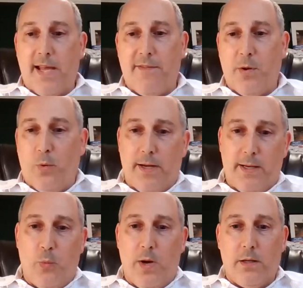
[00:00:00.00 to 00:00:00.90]
everyone,
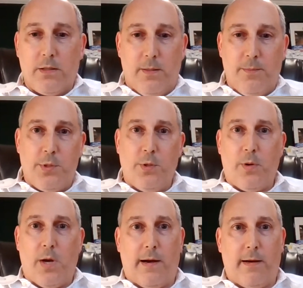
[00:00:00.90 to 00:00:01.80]
and welcome to
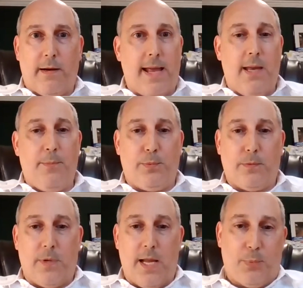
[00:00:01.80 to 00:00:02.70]
our
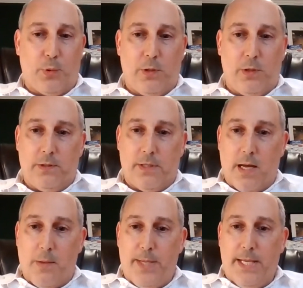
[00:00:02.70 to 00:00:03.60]
April
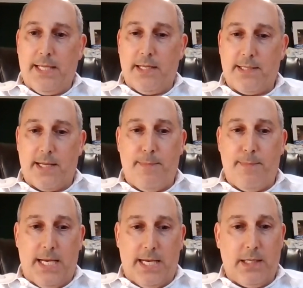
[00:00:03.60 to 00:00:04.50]
PTSA
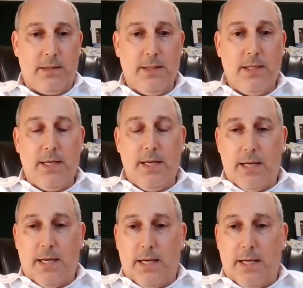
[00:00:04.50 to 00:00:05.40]
meeting.
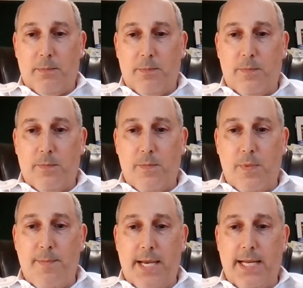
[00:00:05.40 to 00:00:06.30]

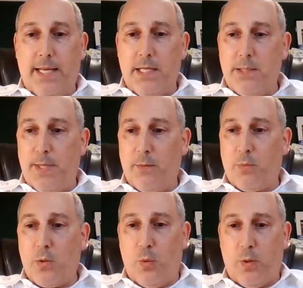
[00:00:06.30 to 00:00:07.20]
The meeting is being
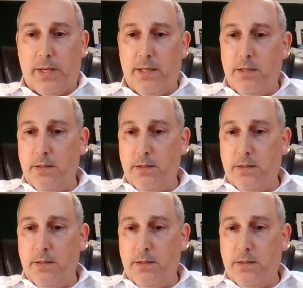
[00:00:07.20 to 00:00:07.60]
recorded,